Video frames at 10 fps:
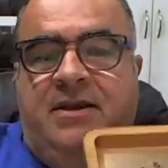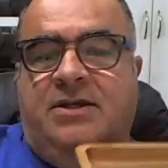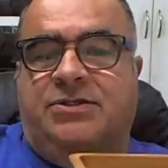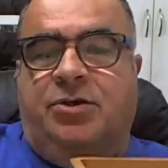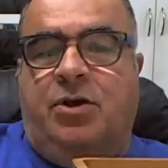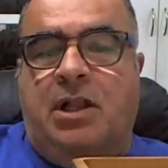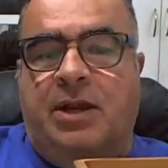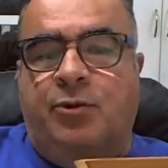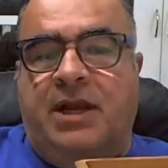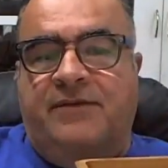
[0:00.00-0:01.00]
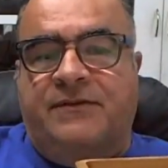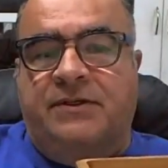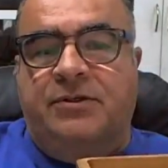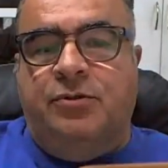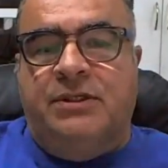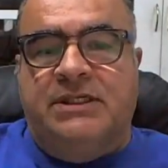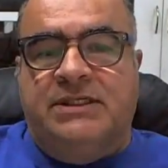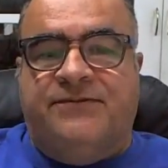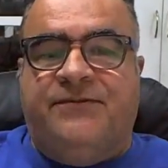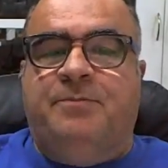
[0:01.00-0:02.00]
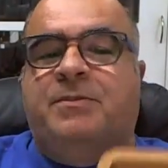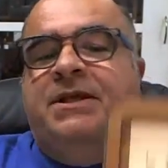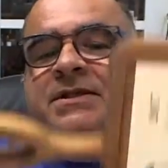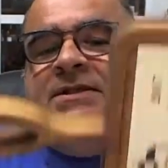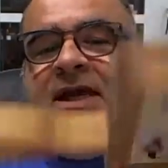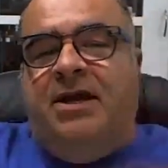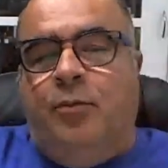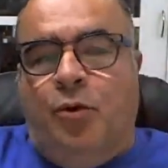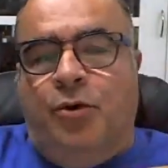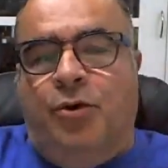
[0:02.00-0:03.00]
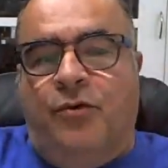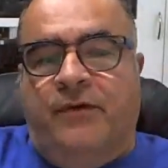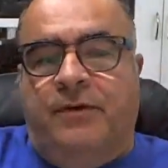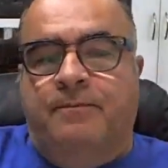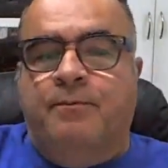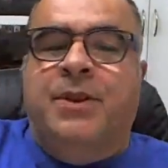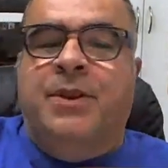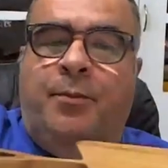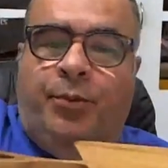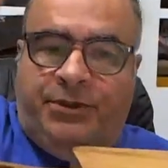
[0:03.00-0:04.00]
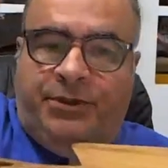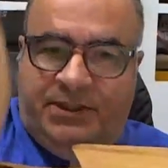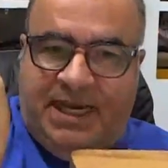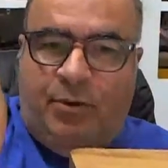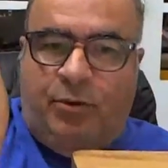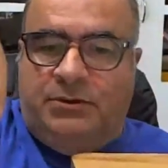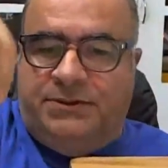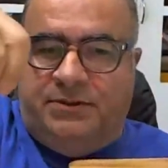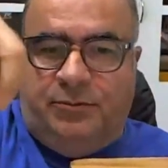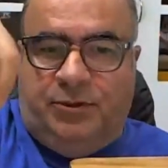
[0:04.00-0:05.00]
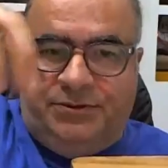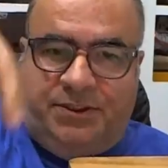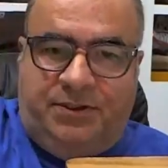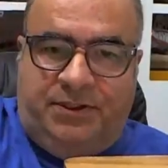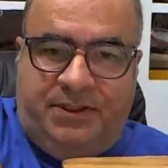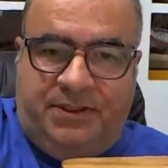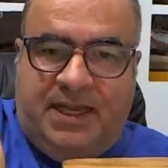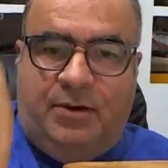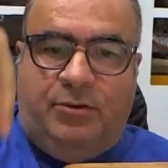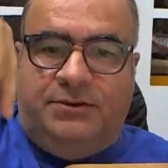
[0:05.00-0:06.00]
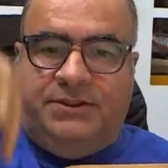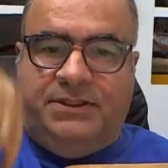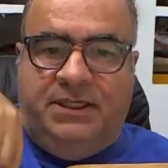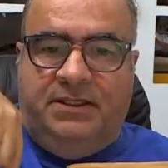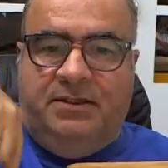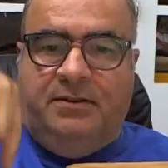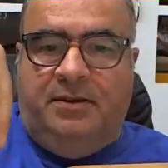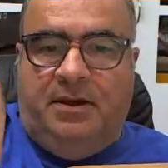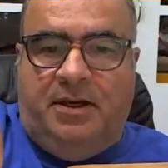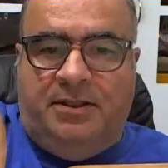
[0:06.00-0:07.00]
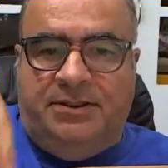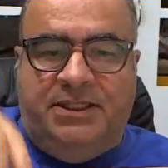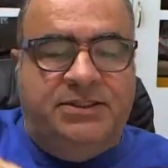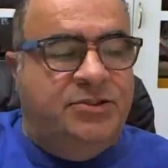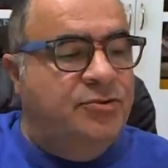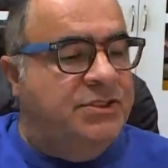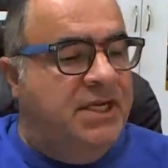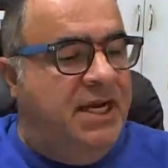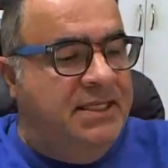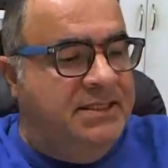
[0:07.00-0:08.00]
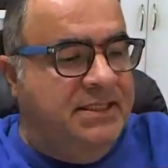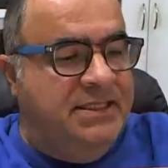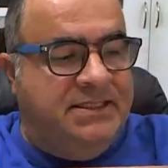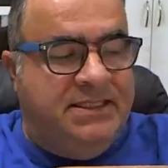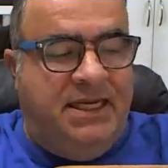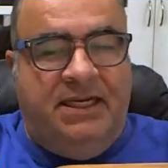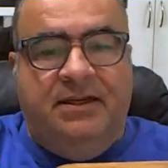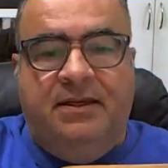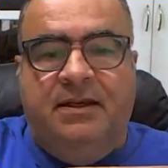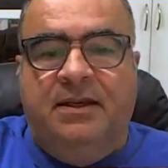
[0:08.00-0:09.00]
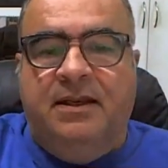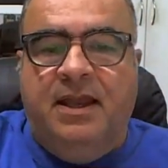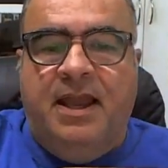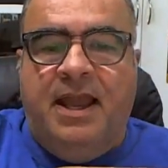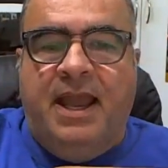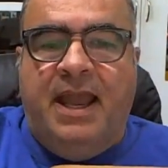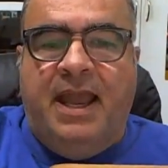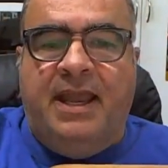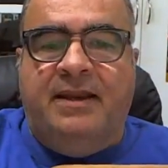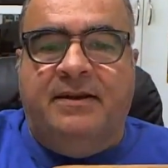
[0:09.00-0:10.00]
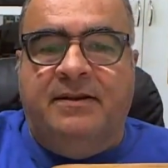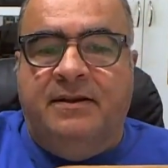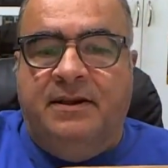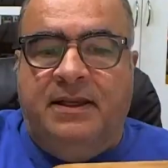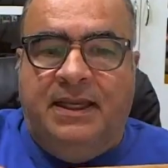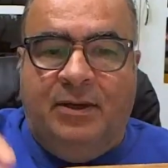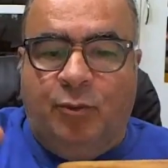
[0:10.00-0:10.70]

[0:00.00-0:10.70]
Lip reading: So all I would have to do is flip the entire board over, put the dowels in on these 2 sides and this side, and it